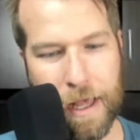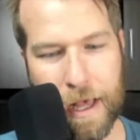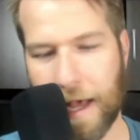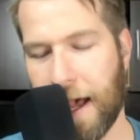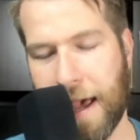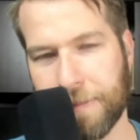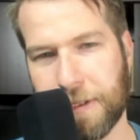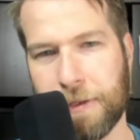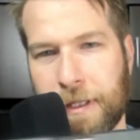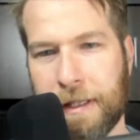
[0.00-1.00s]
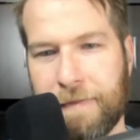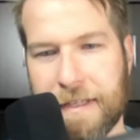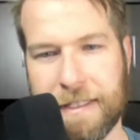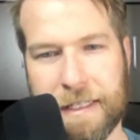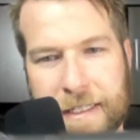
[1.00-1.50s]
I absolutely love this
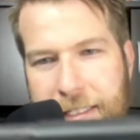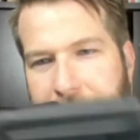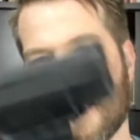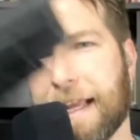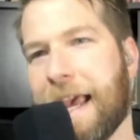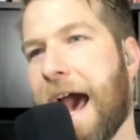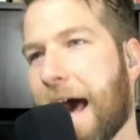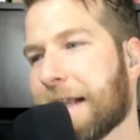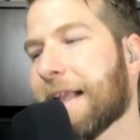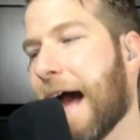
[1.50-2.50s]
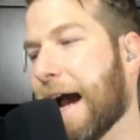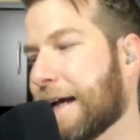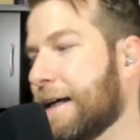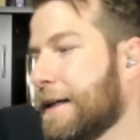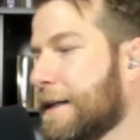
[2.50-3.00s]
thing. This is like the
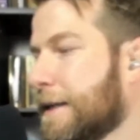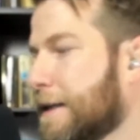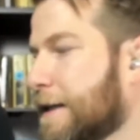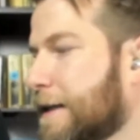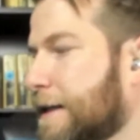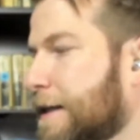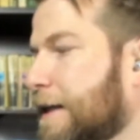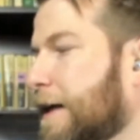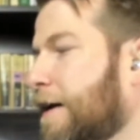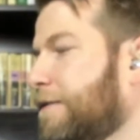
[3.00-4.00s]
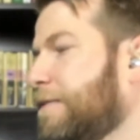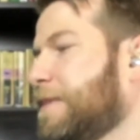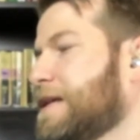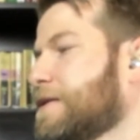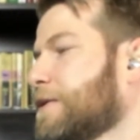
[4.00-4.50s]
Cadillac of
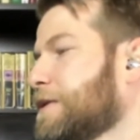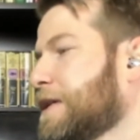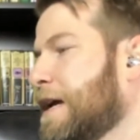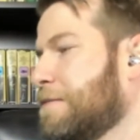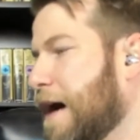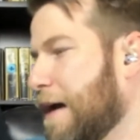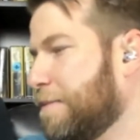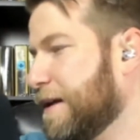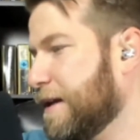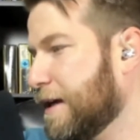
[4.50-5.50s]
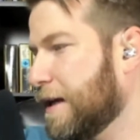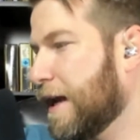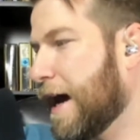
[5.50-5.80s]
pistols, in my opinion.